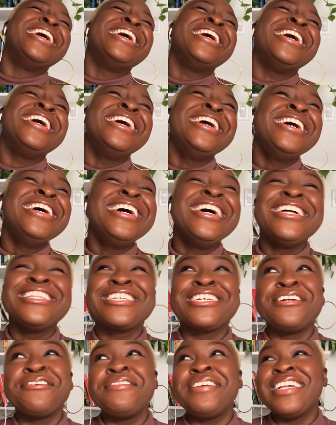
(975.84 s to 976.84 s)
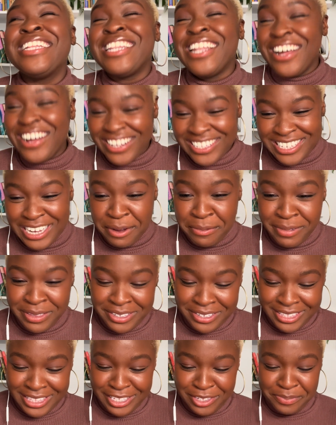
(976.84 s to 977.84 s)
It's gonna be a long time
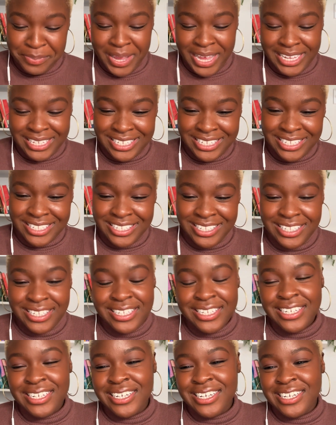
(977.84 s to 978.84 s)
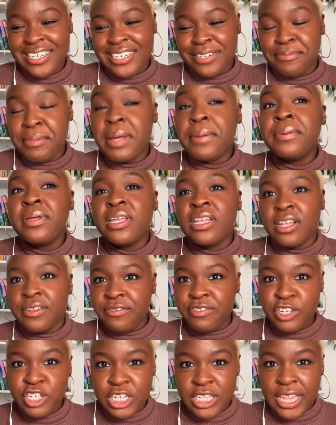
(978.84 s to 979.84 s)
until this passes. Maybe
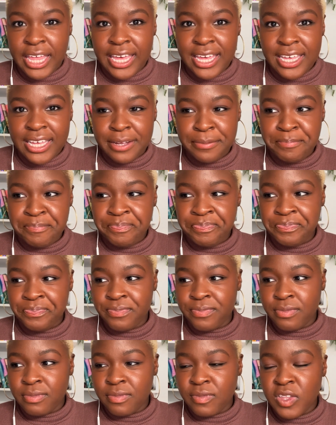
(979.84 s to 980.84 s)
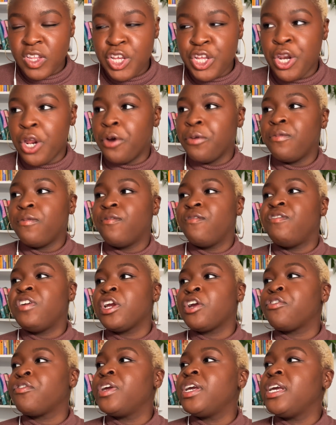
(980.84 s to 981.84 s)
if she, like, you know,
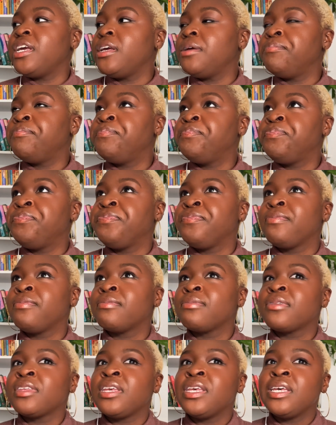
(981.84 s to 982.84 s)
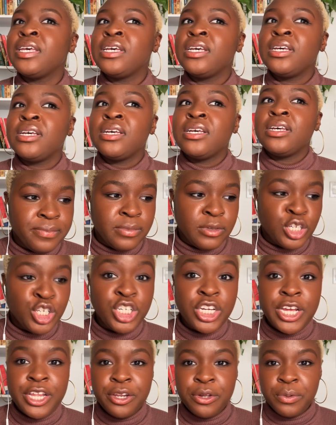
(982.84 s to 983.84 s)
very
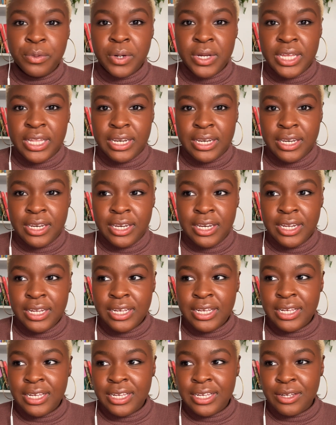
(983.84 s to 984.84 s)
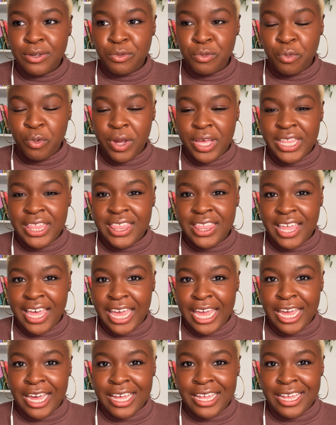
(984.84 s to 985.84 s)
genuine with,
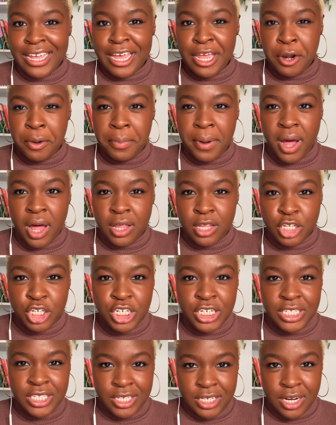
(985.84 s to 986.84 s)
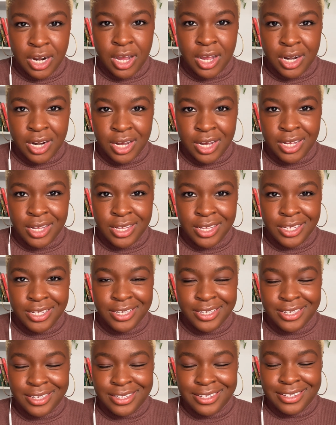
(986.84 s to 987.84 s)
like, an apology to Nana,
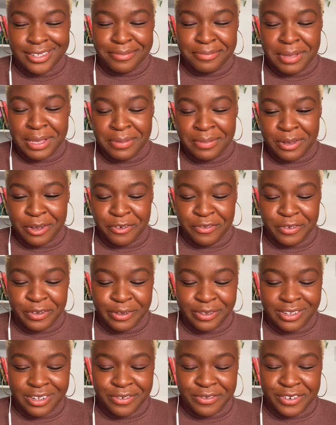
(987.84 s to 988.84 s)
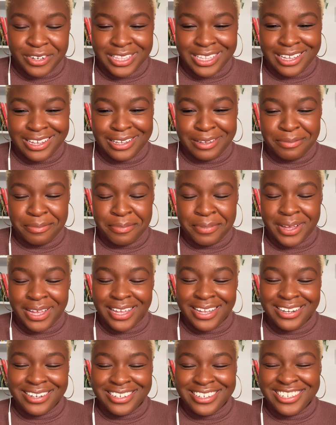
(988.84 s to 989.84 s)
maybe I'll feel differently.
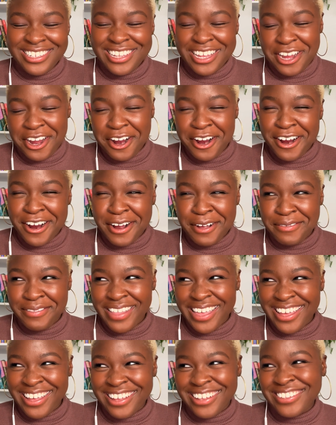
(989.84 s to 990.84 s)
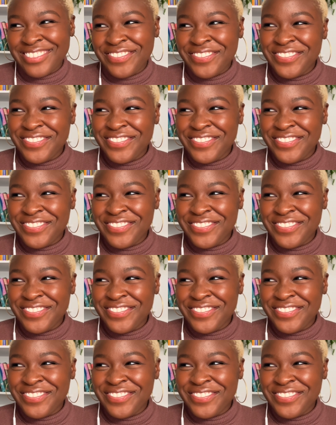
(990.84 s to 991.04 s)
But just seeing her, I'm like,